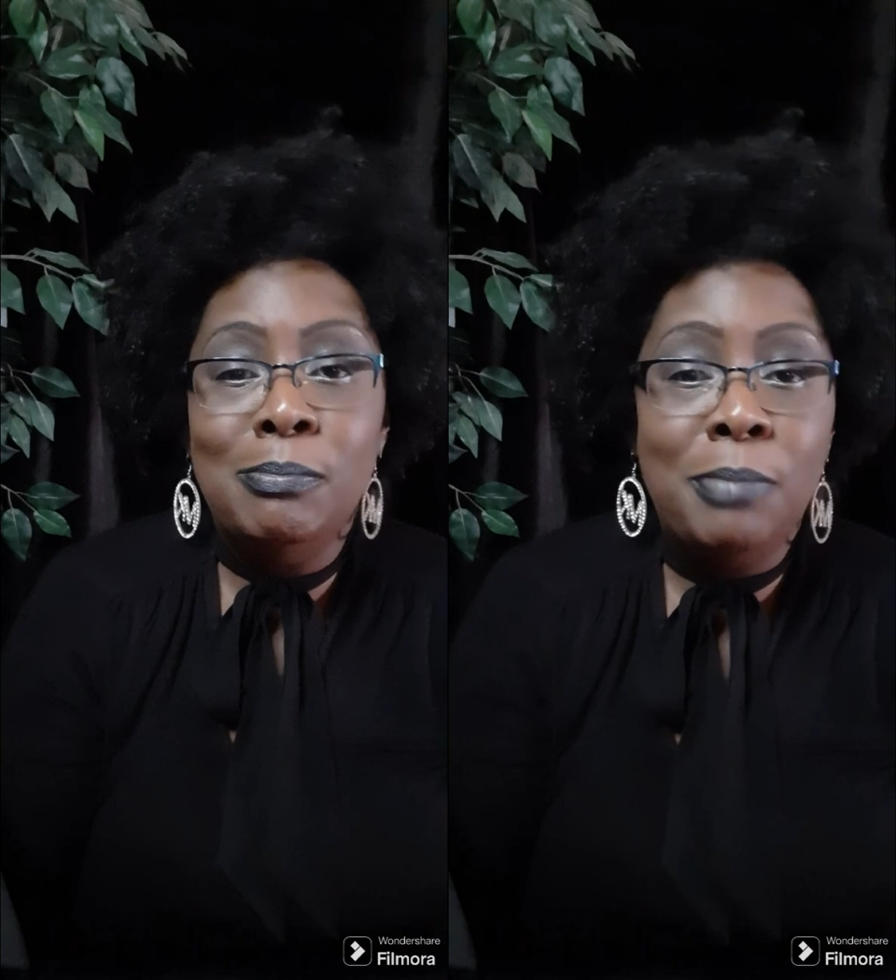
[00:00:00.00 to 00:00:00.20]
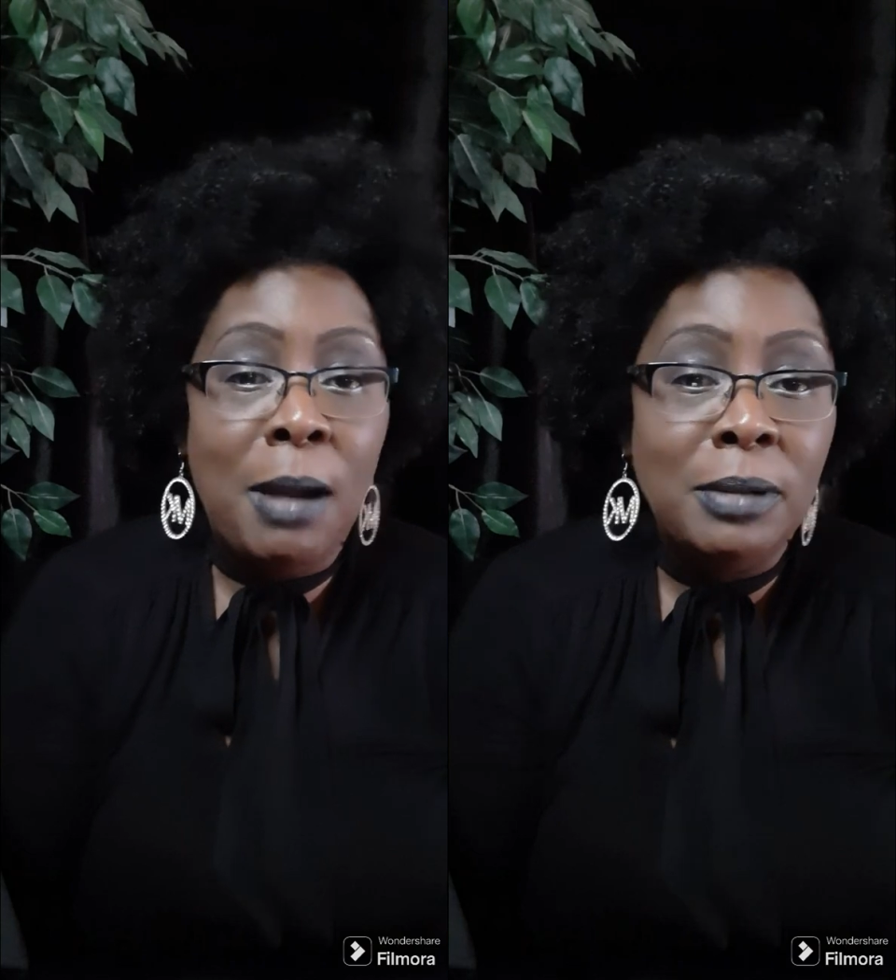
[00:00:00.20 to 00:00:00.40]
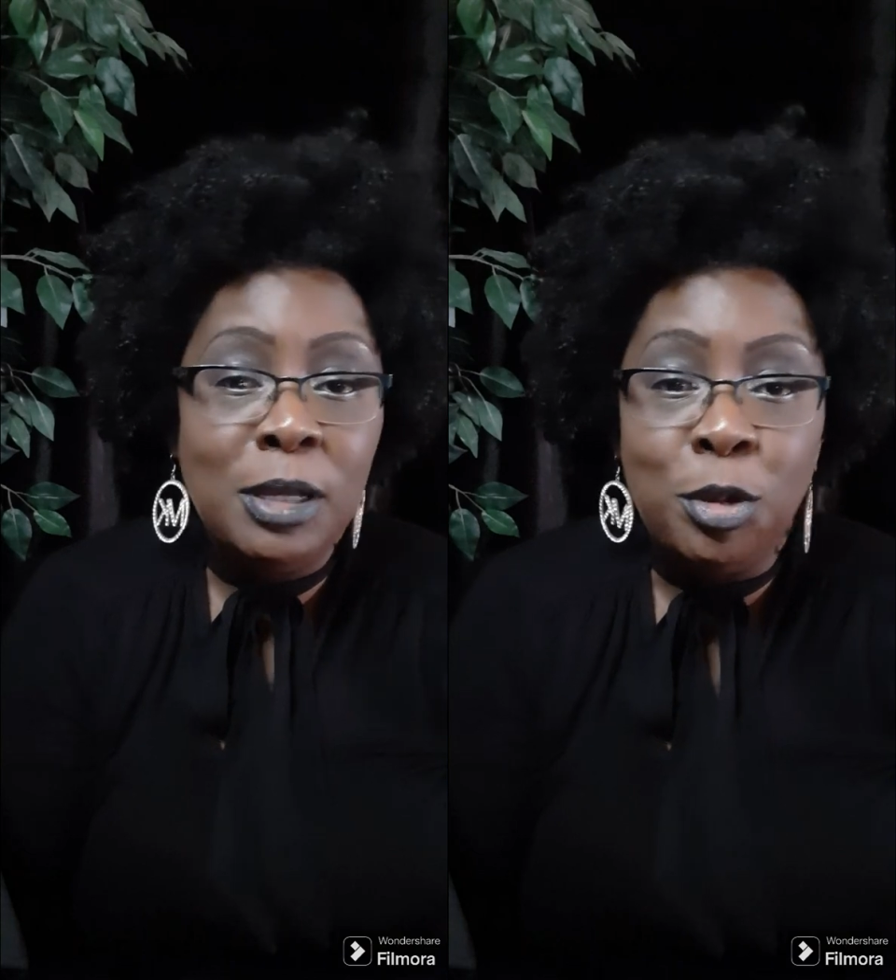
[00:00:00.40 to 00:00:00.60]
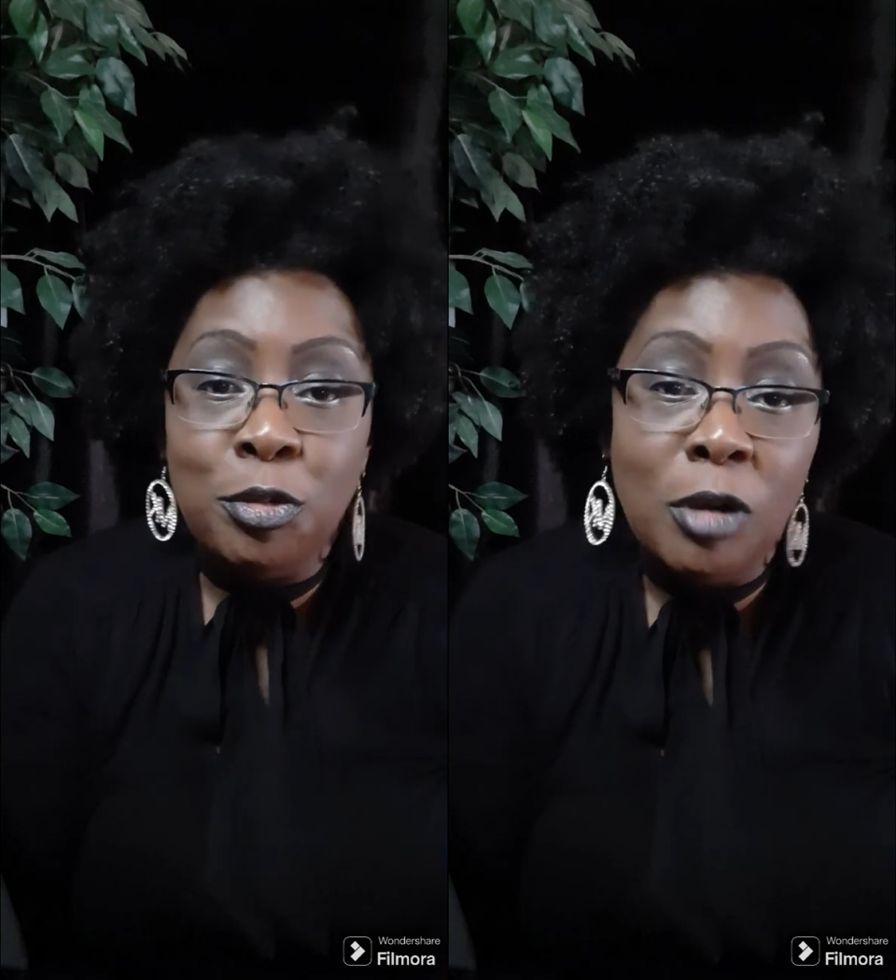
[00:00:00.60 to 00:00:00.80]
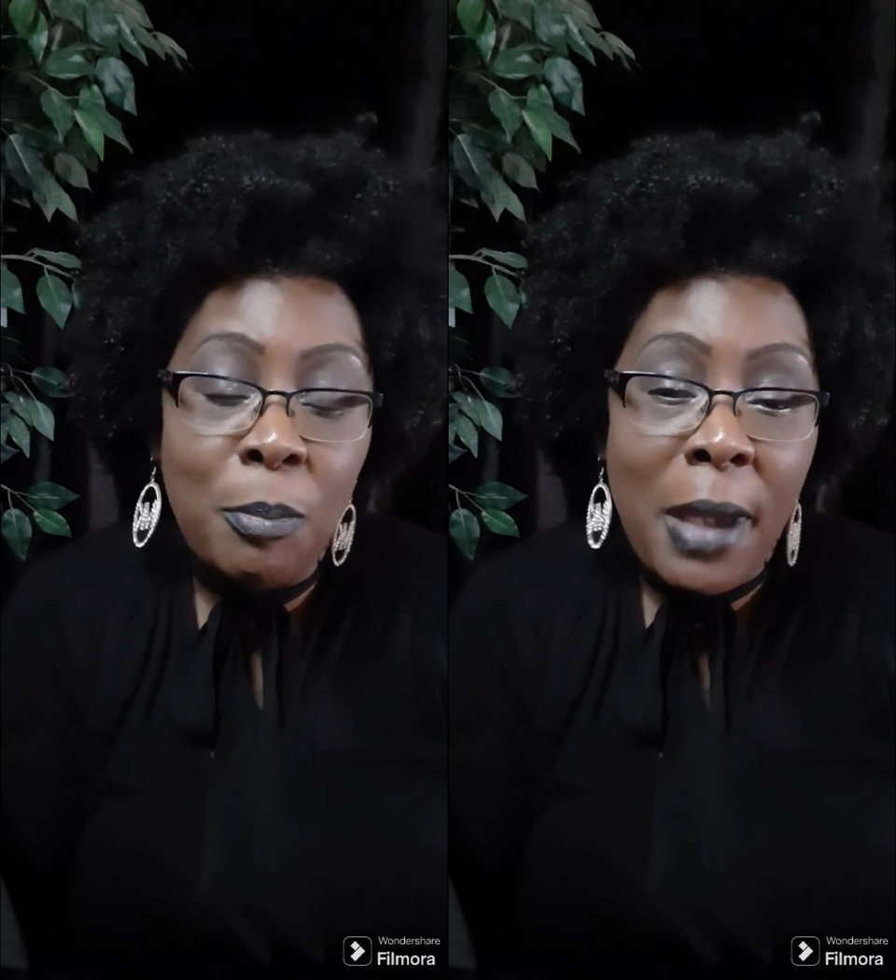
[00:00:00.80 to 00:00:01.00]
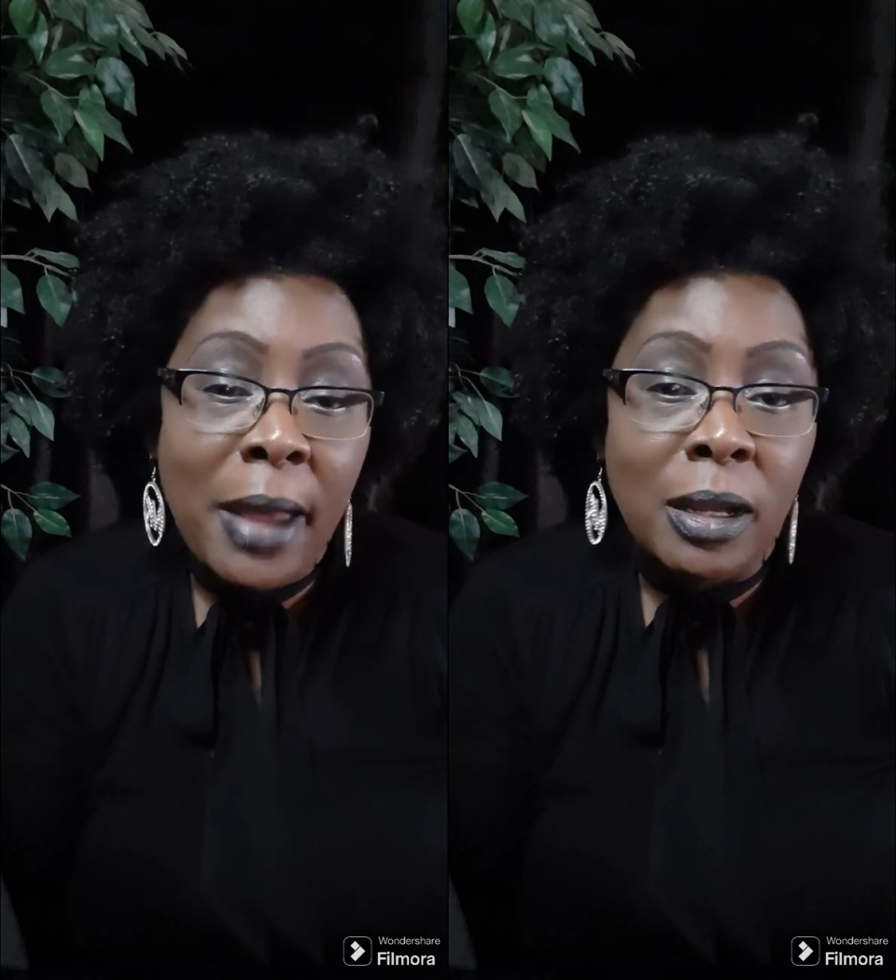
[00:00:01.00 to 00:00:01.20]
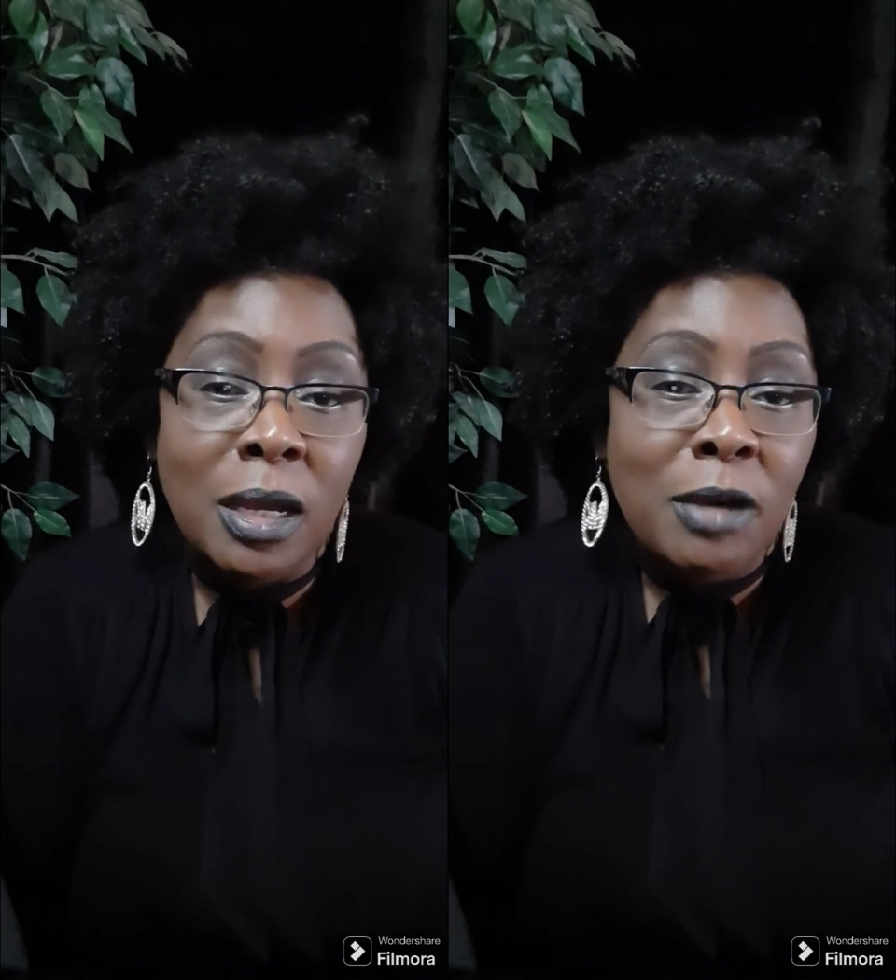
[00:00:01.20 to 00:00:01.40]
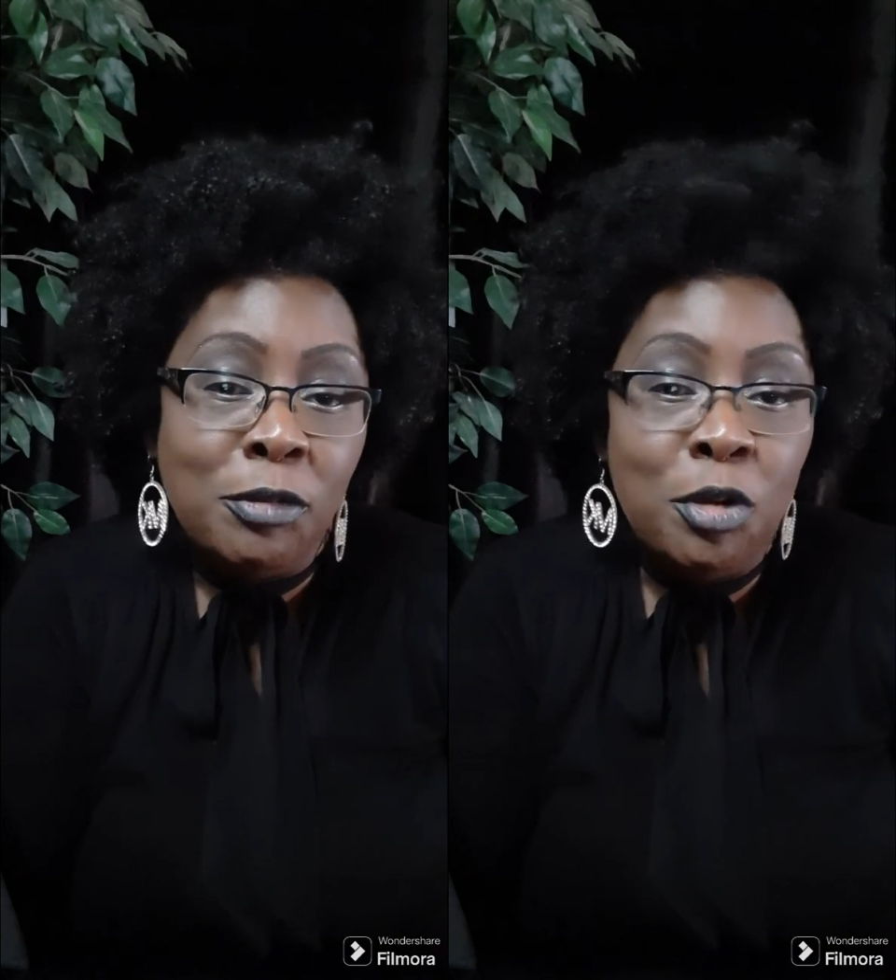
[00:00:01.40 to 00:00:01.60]
probably grew out
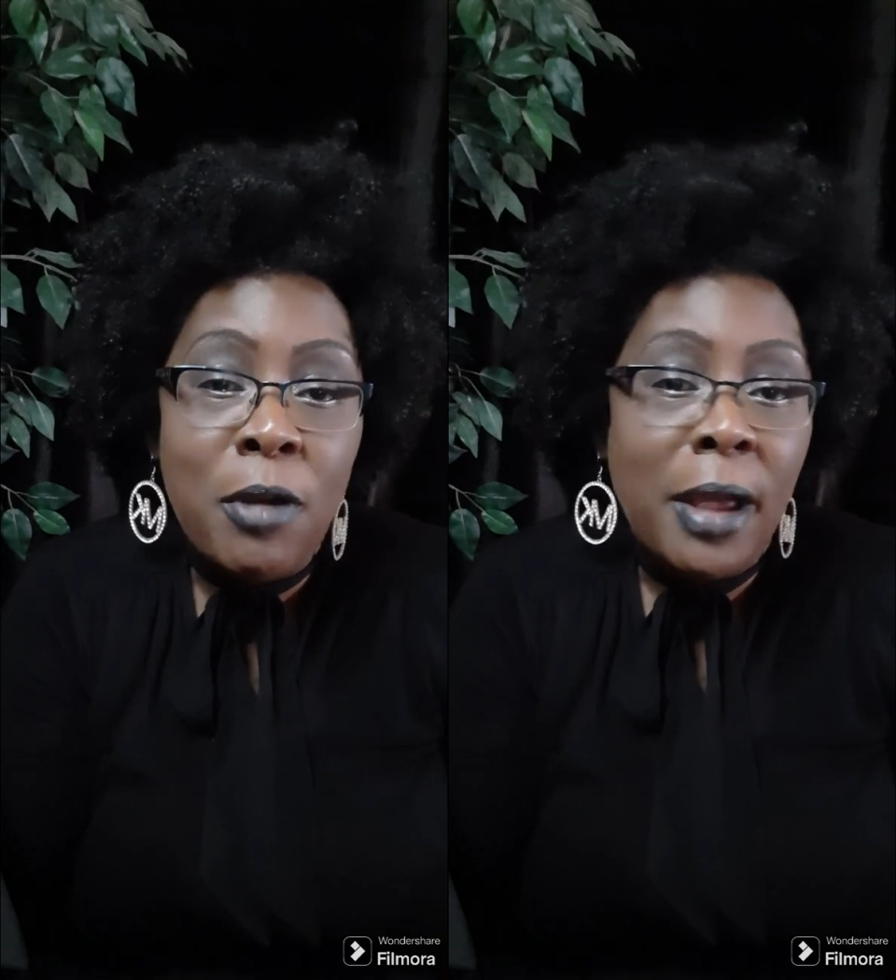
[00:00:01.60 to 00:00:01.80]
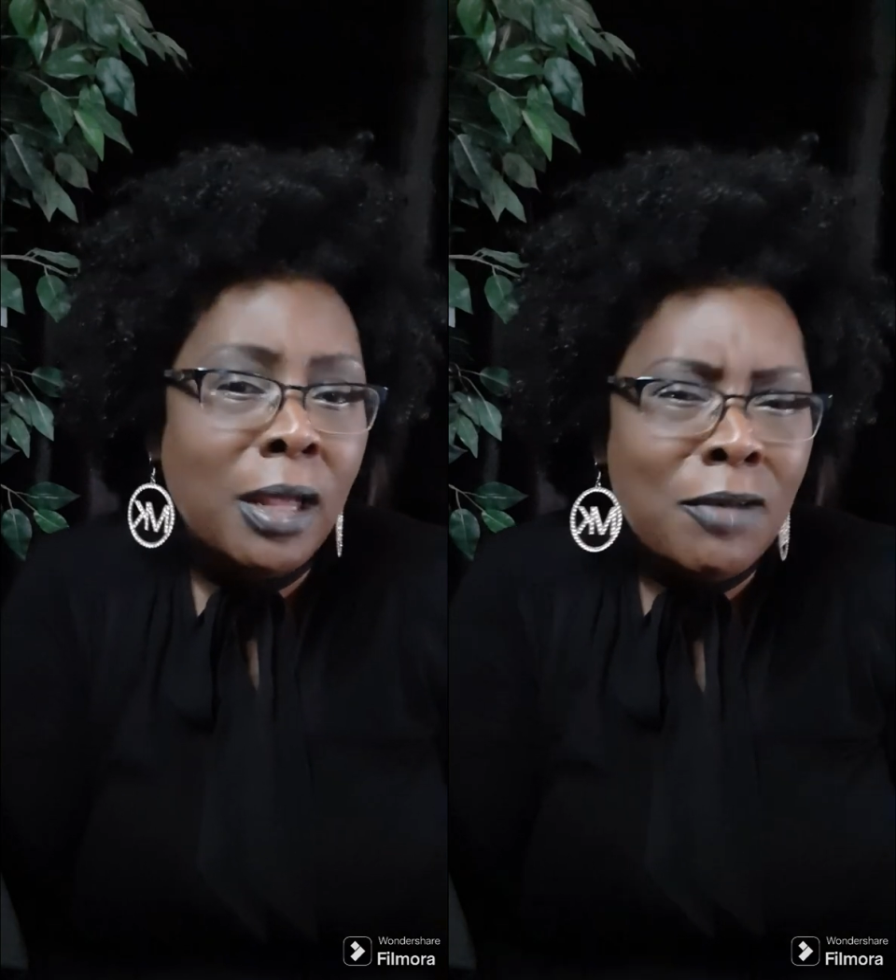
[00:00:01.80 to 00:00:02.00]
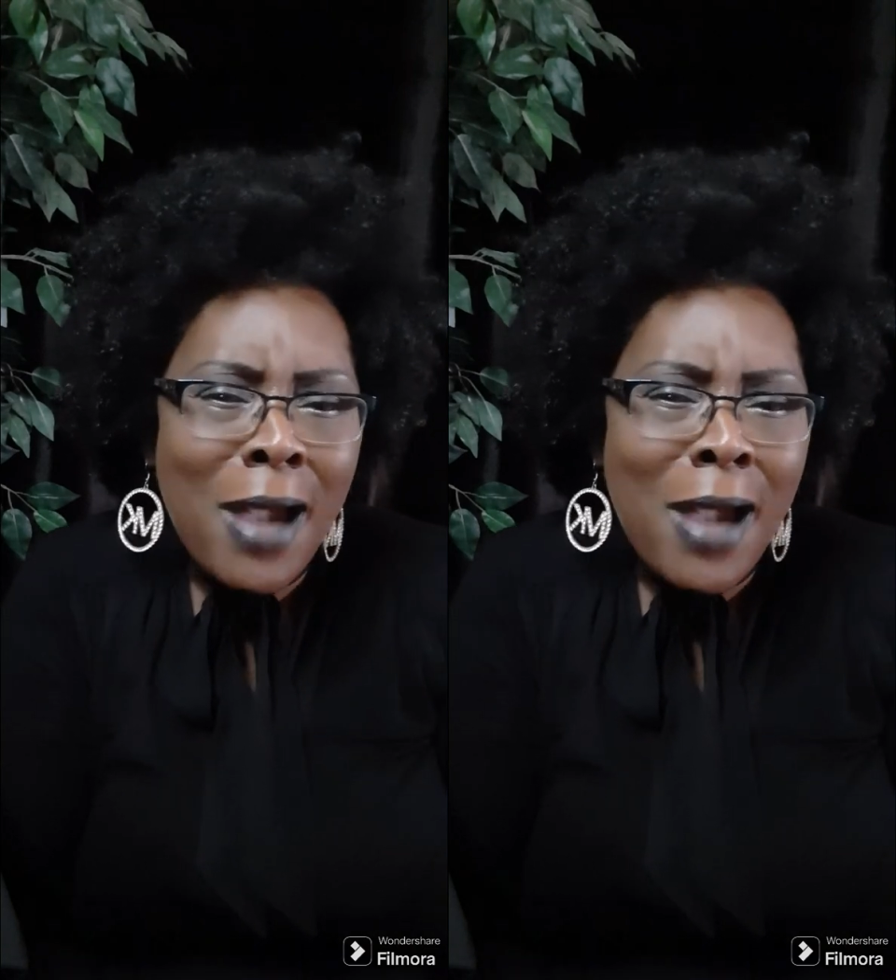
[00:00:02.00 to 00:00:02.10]
of.